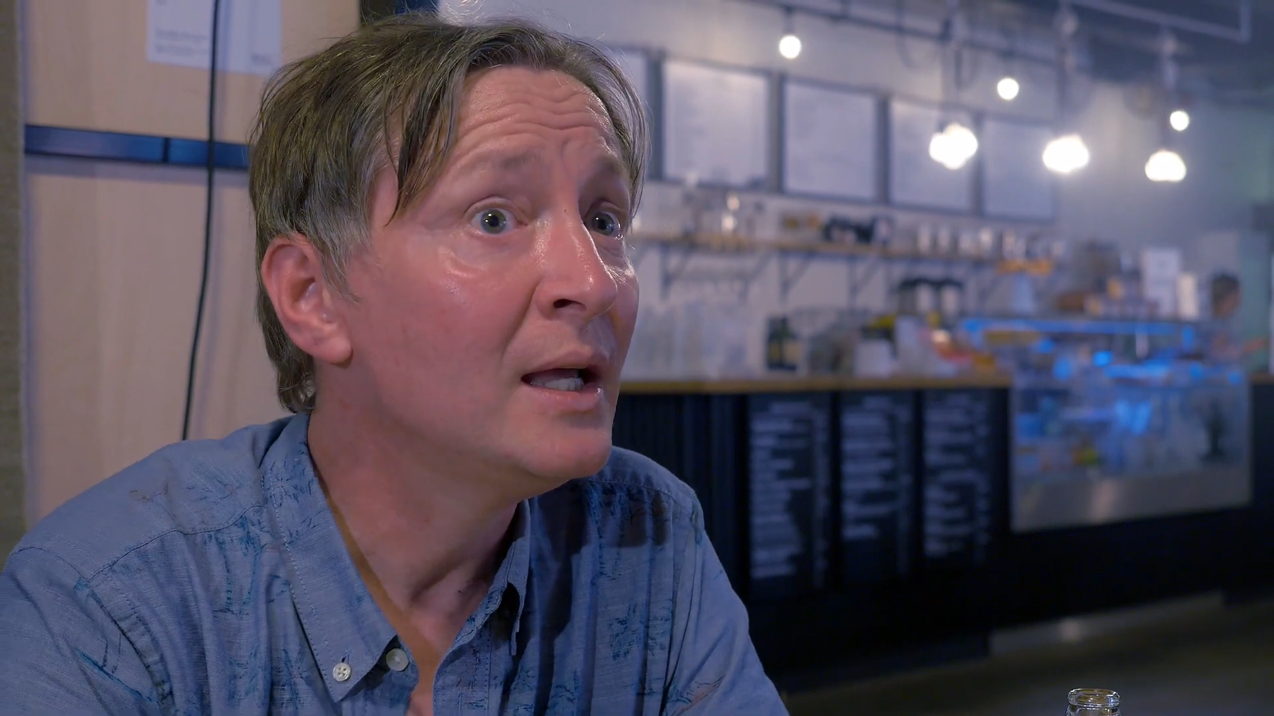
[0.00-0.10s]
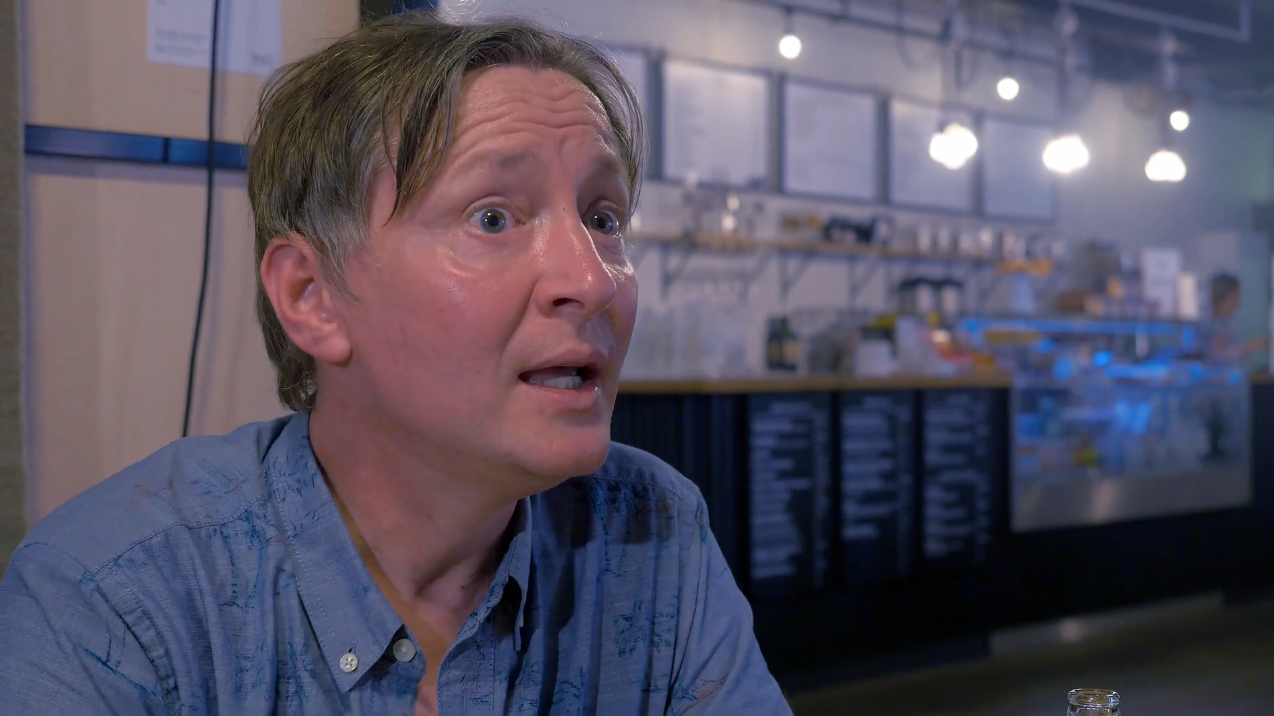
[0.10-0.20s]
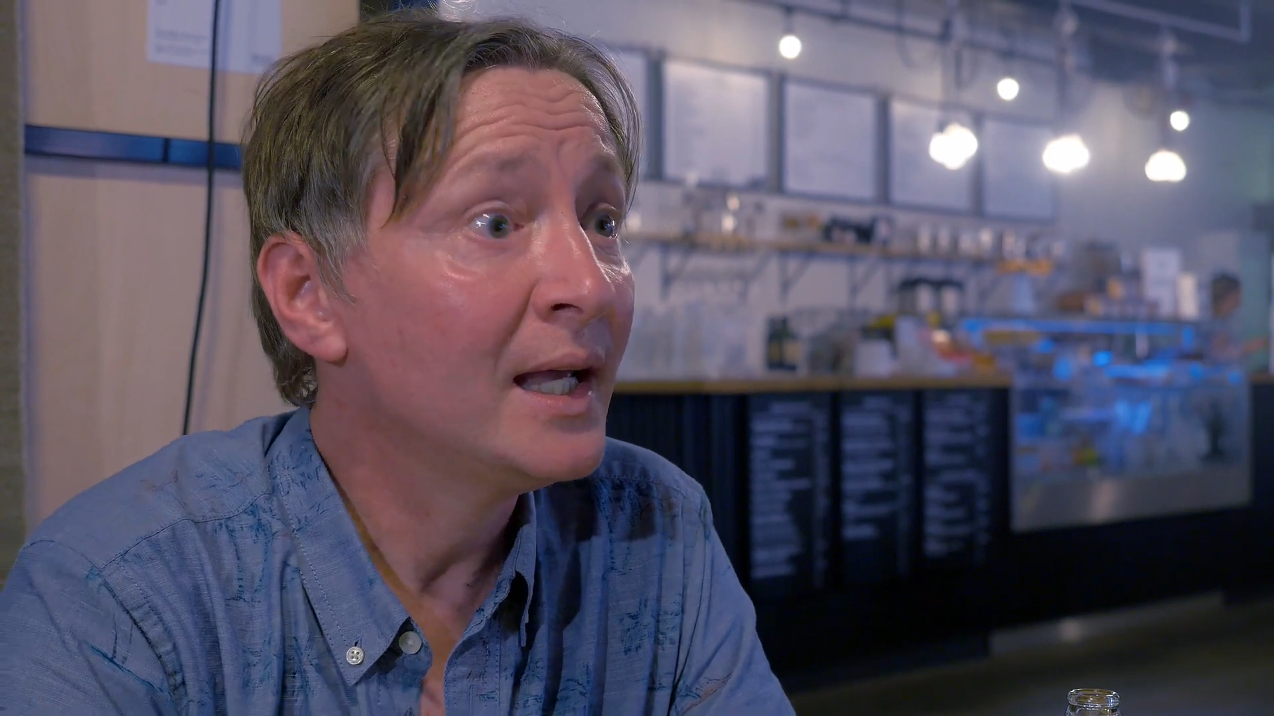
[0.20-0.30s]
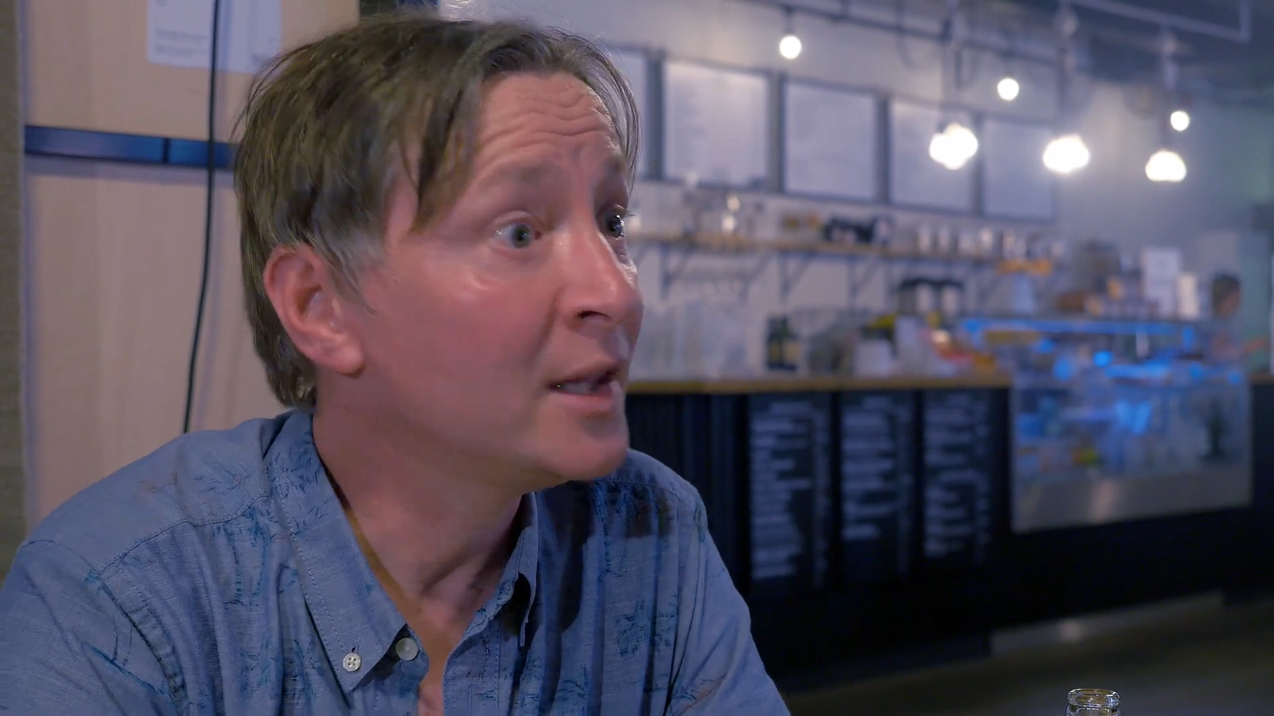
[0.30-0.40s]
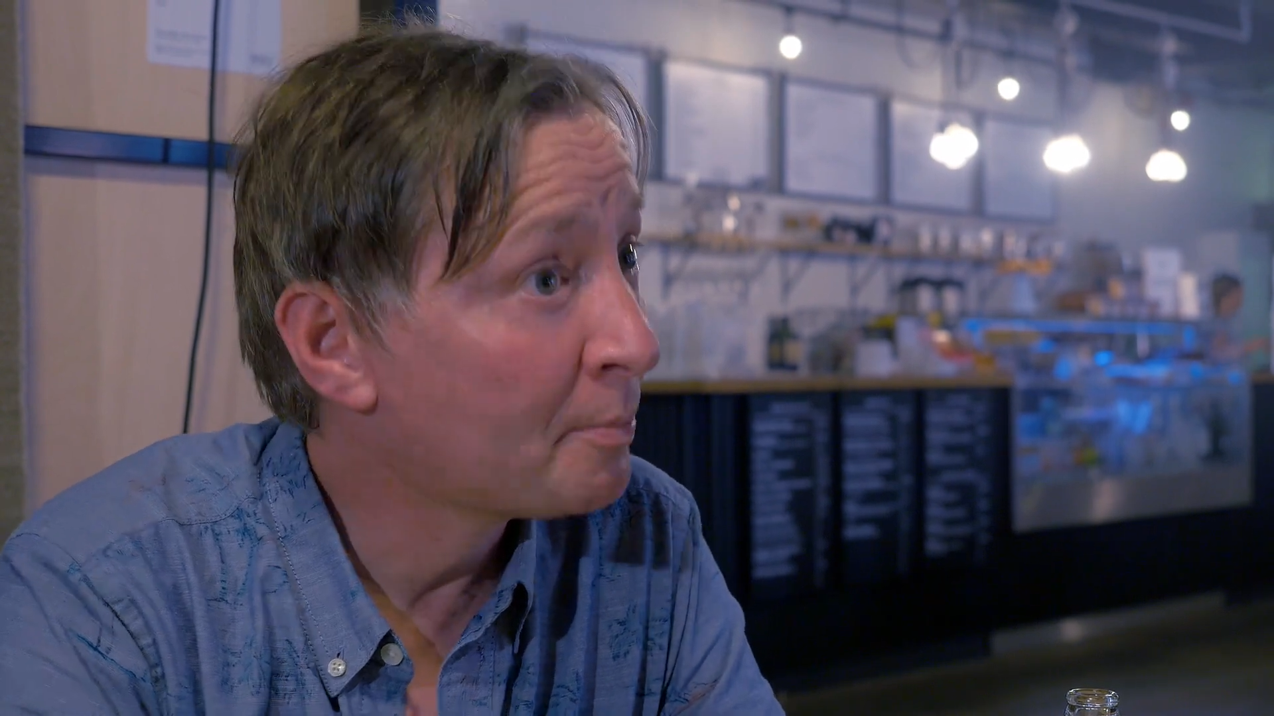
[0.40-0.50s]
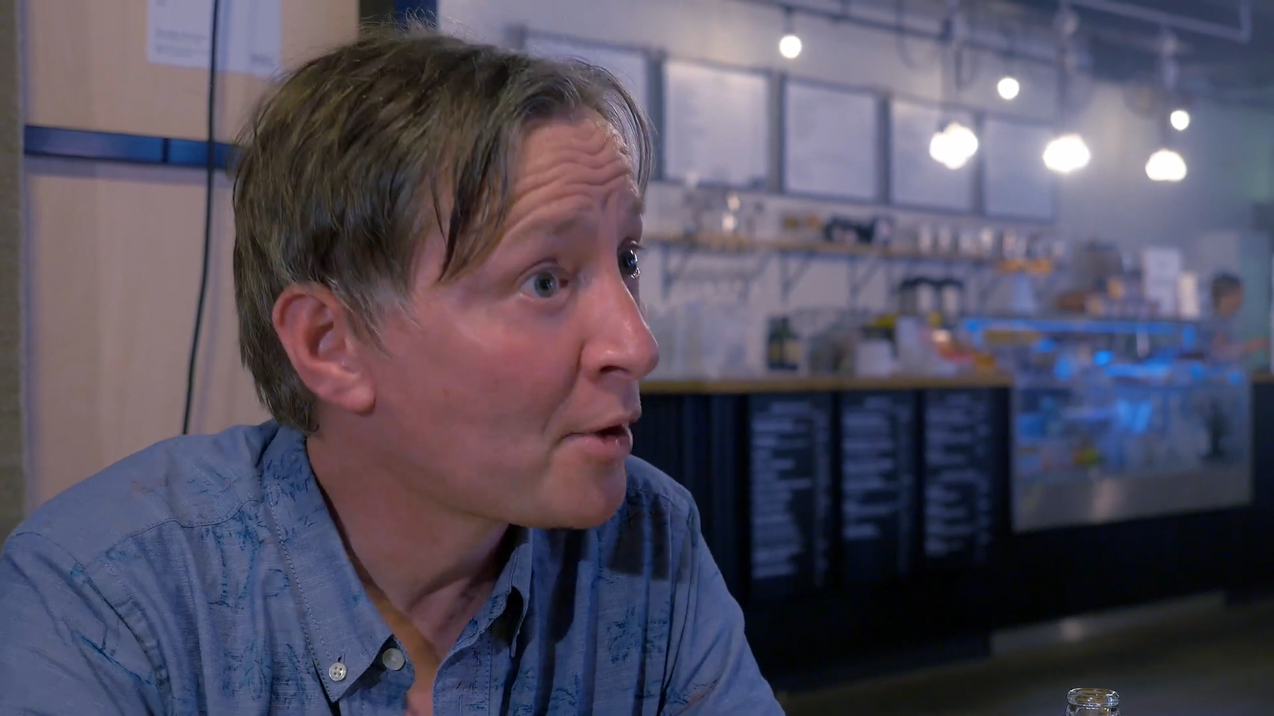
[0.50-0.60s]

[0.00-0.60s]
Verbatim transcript: uh, in the